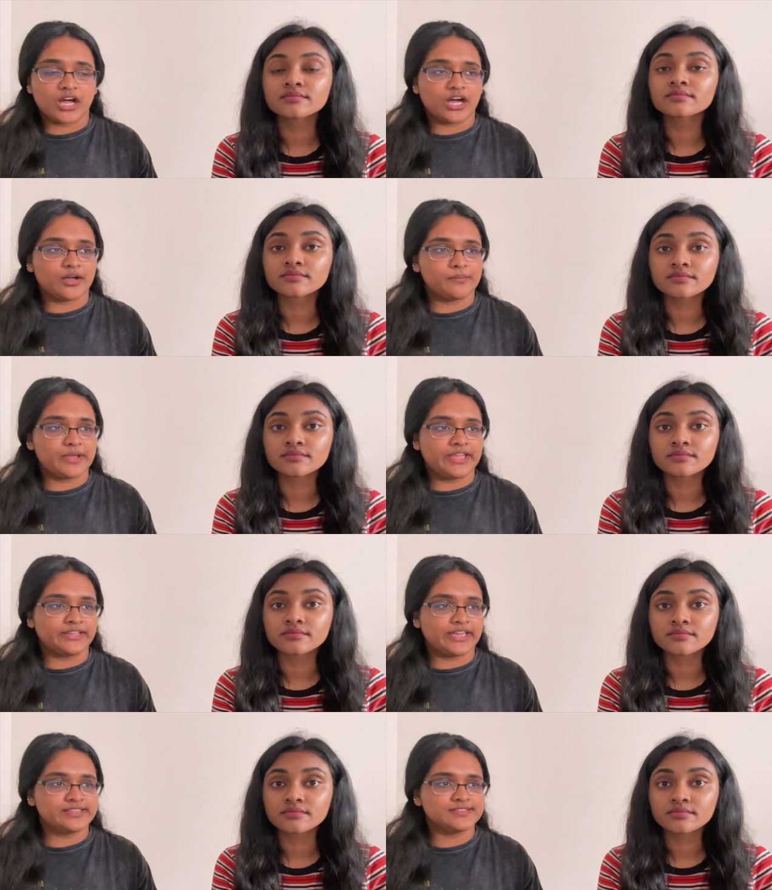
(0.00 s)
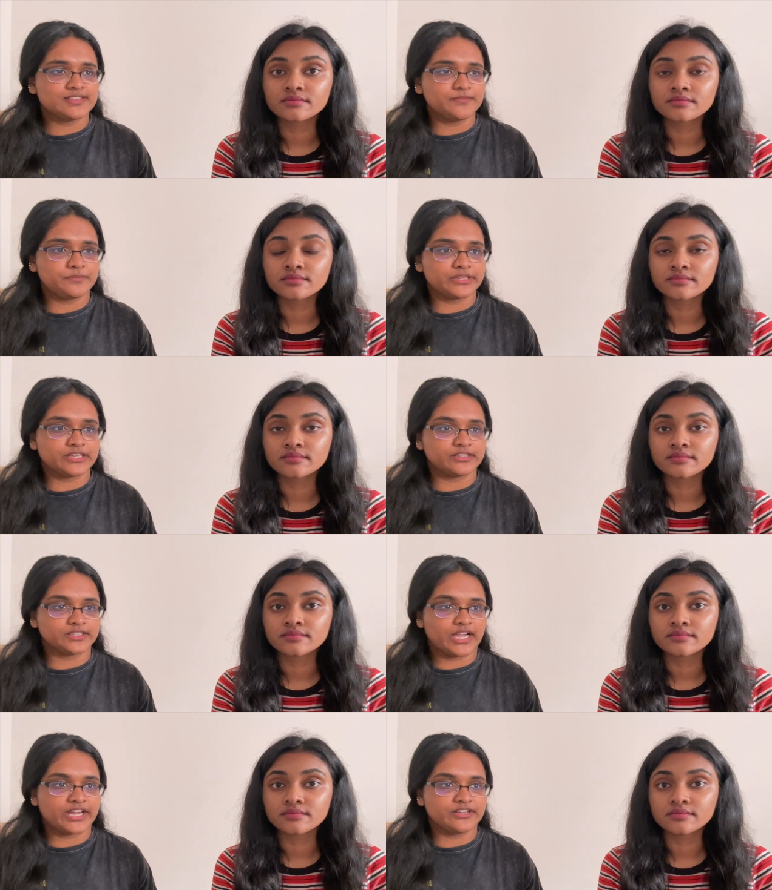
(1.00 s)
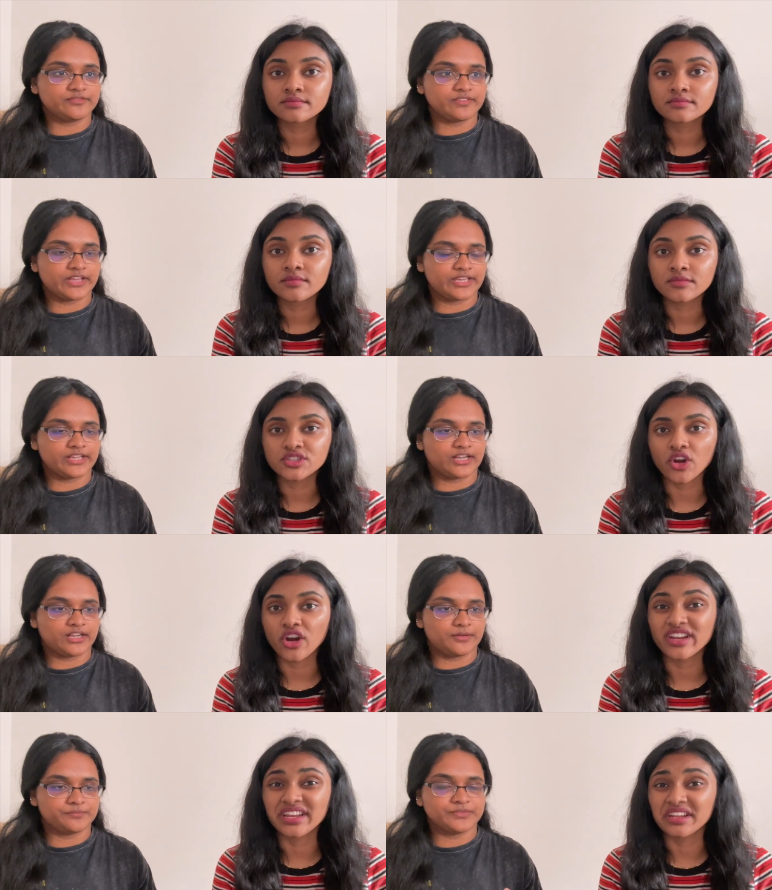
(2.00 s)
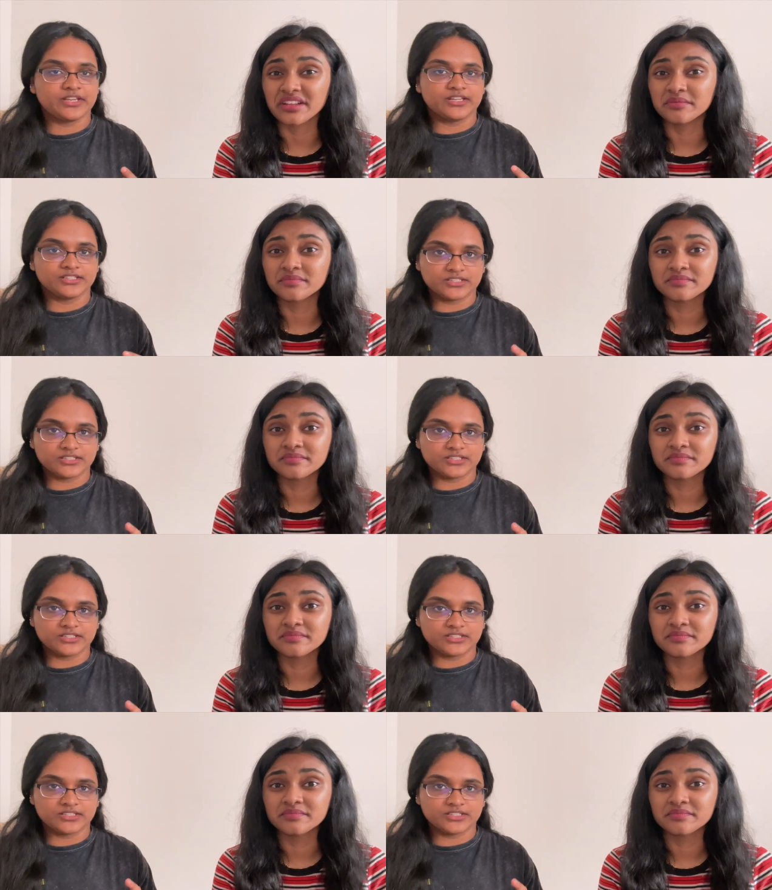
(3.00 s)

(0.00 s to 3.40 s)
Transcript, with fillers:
Speaker 1: and ends up being kind of like targeted.